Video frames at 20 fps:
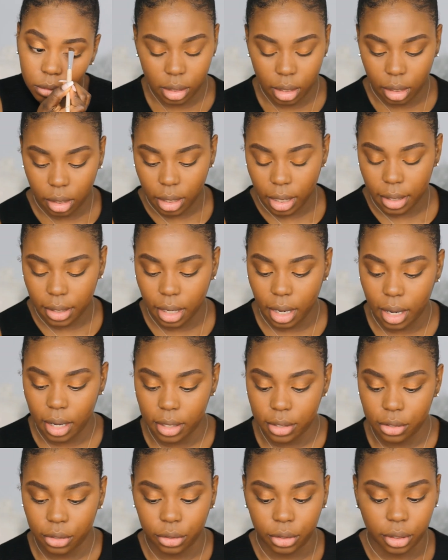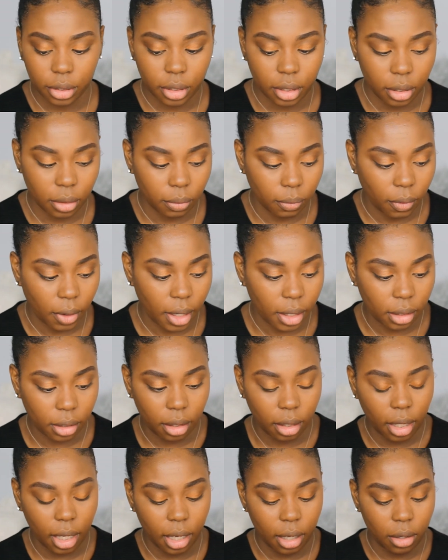Kind of how the eyes are looking right
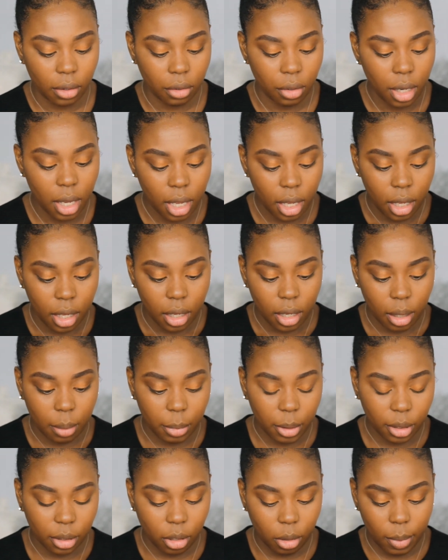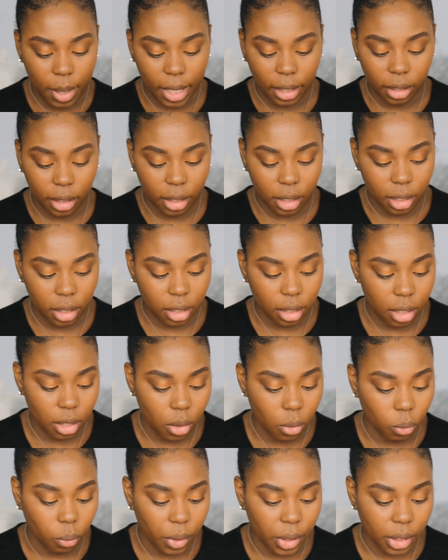now. I'm gonna go back
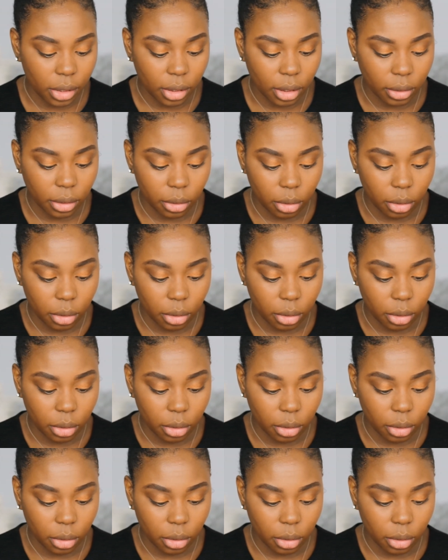in with a